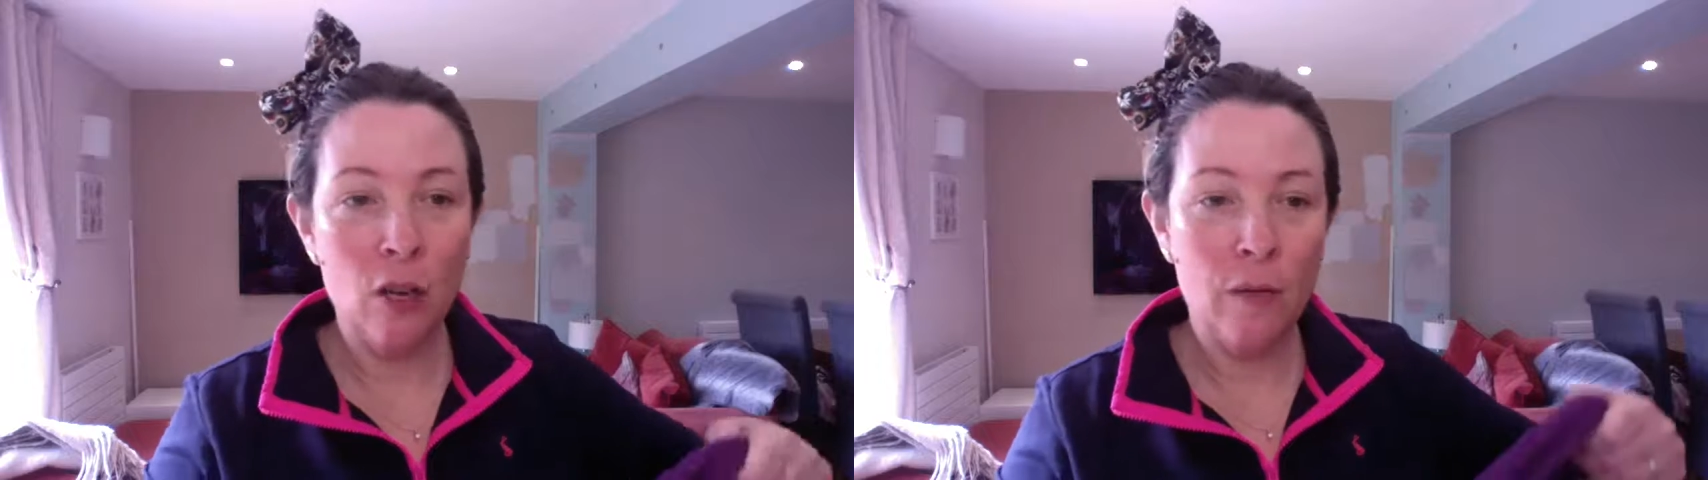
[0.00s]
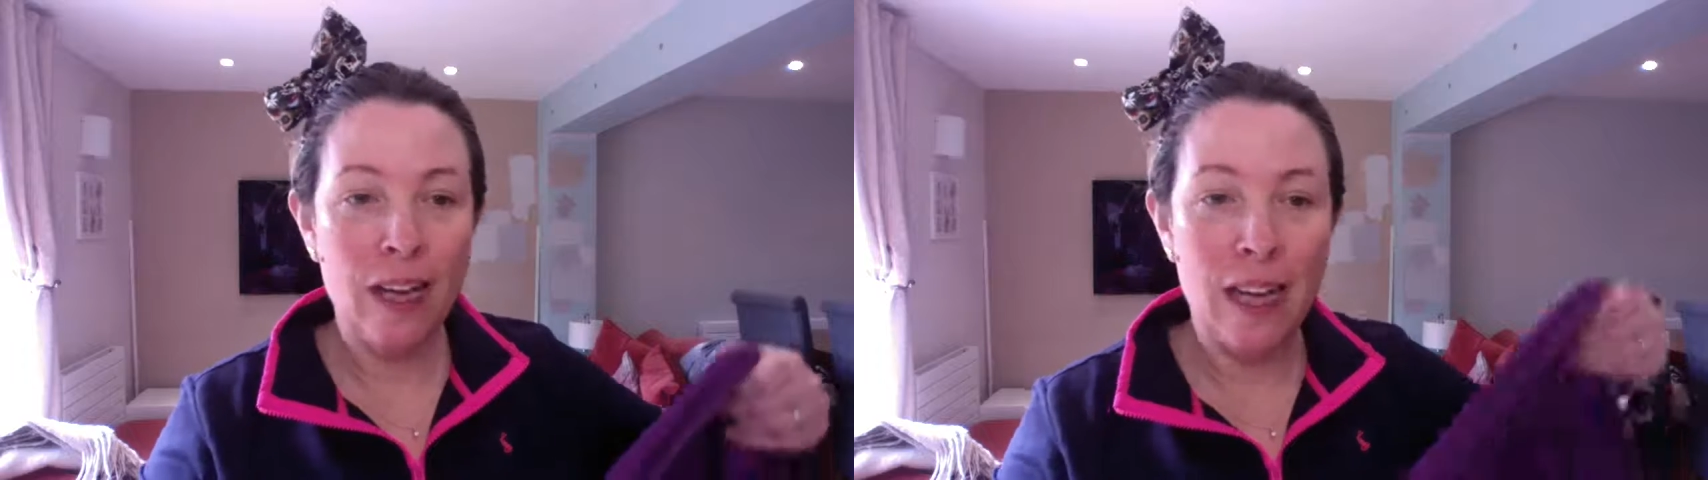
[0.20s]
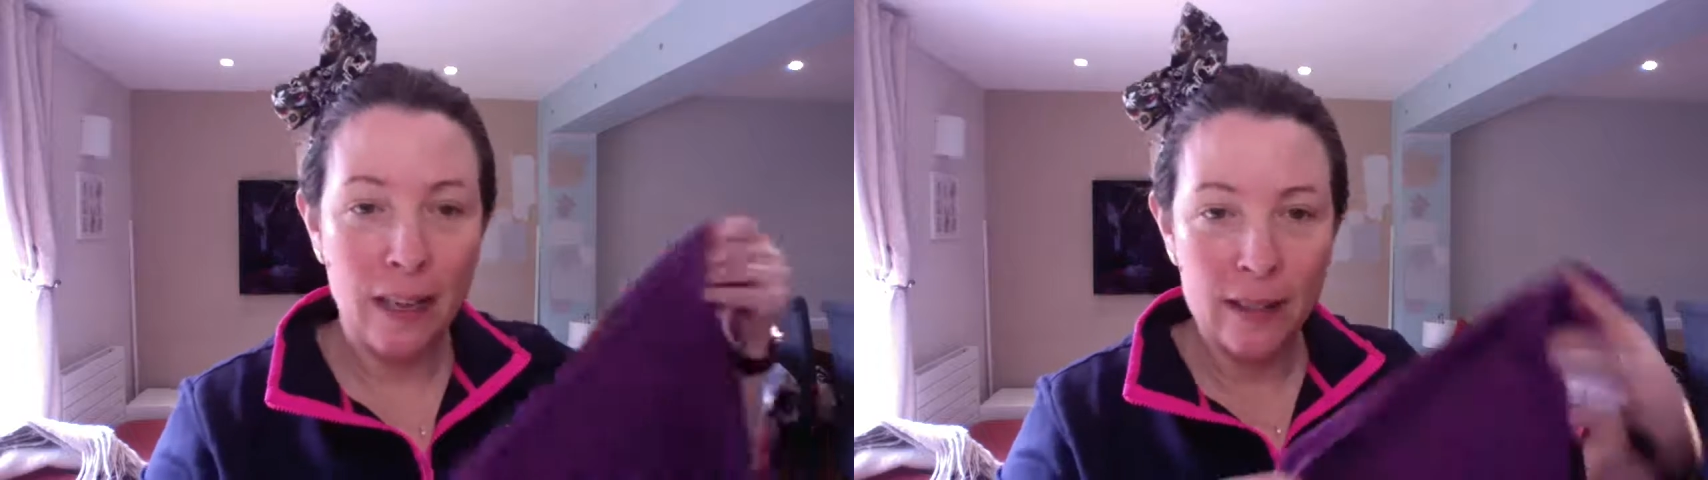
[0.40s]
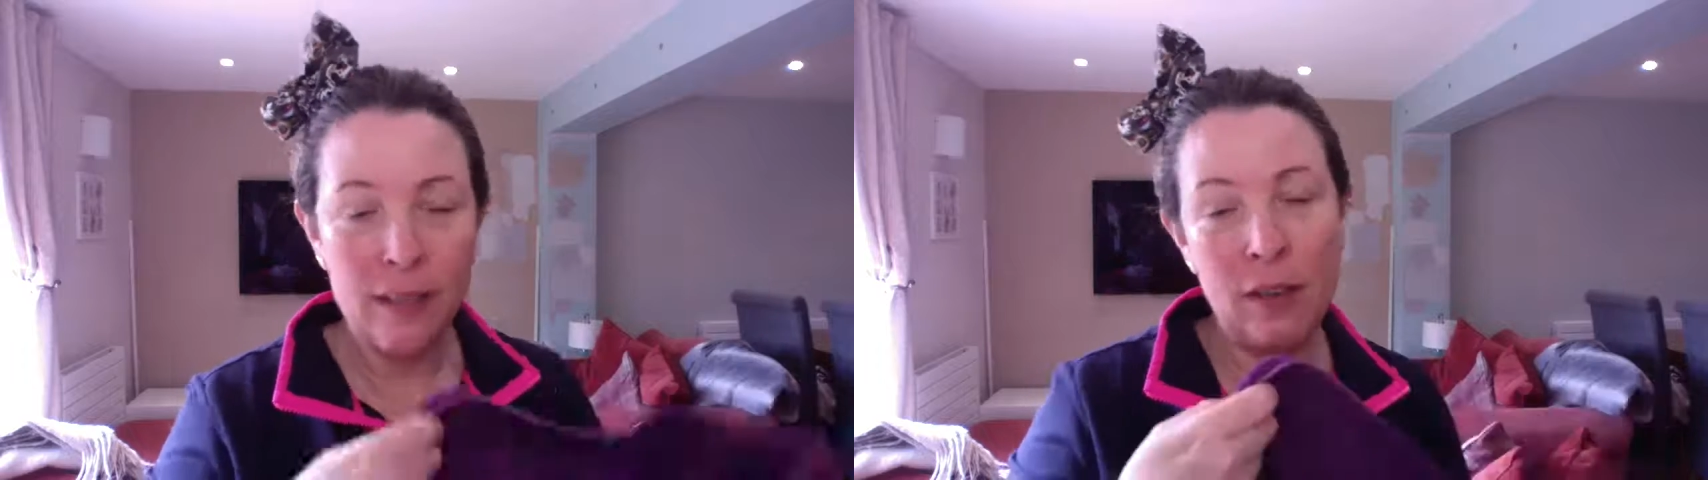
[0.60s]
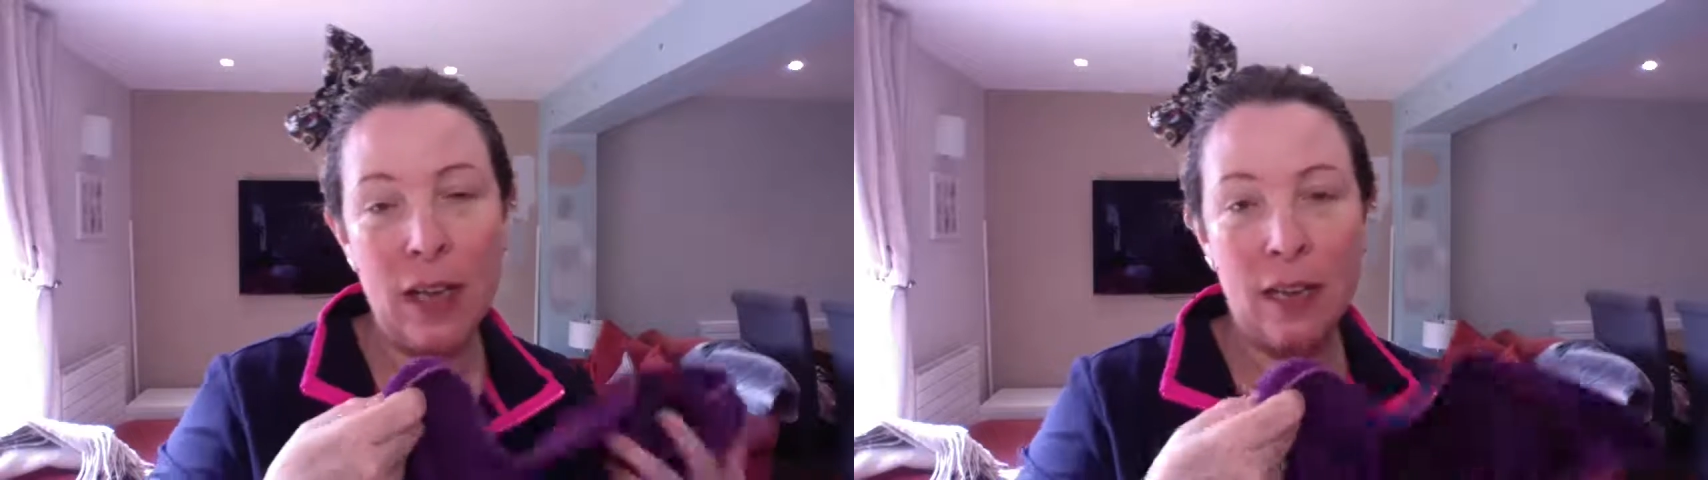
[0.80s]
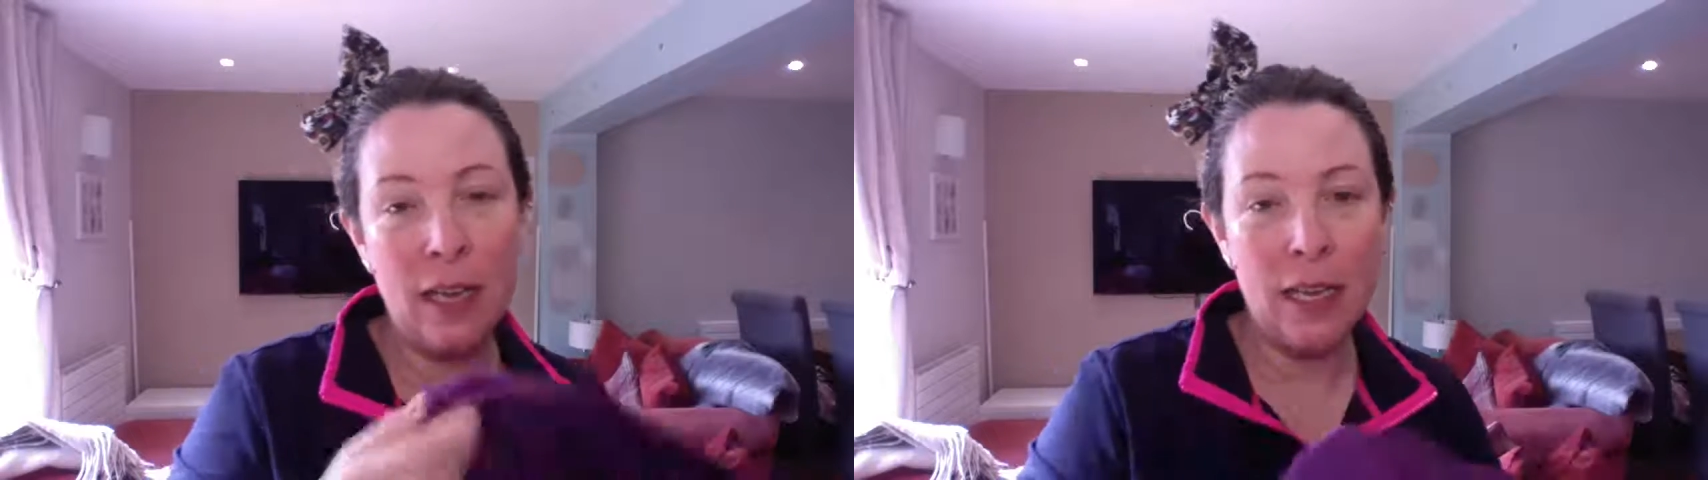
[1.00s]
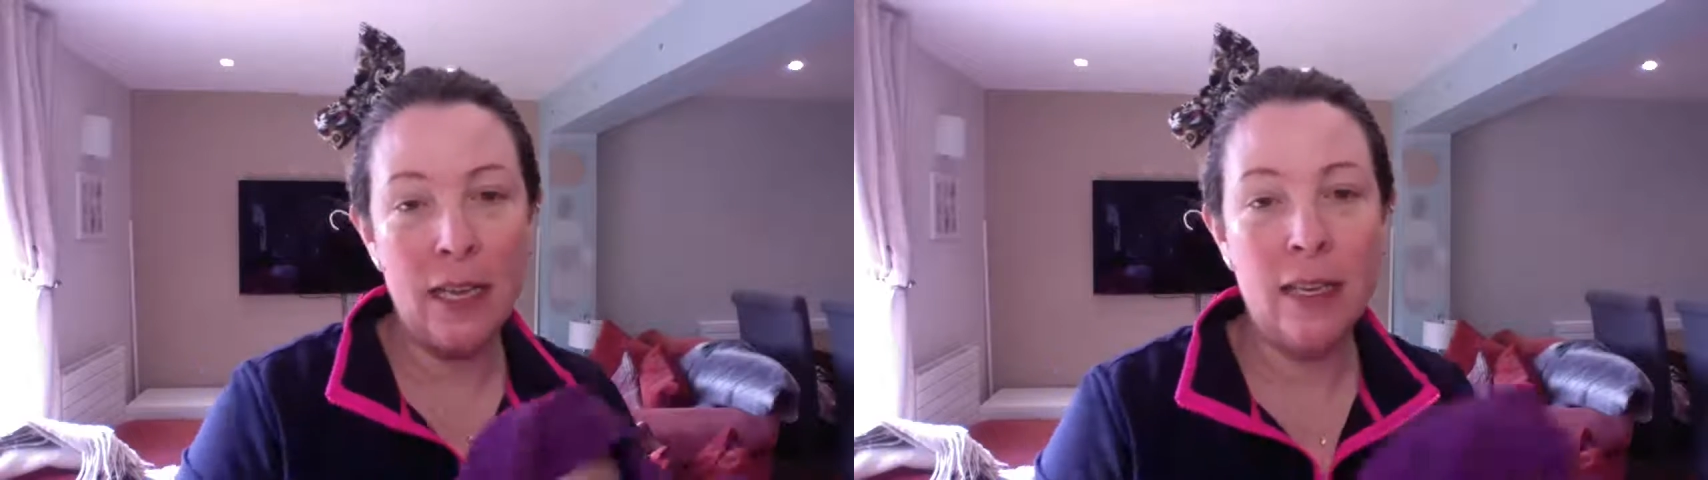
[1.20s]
over active acne,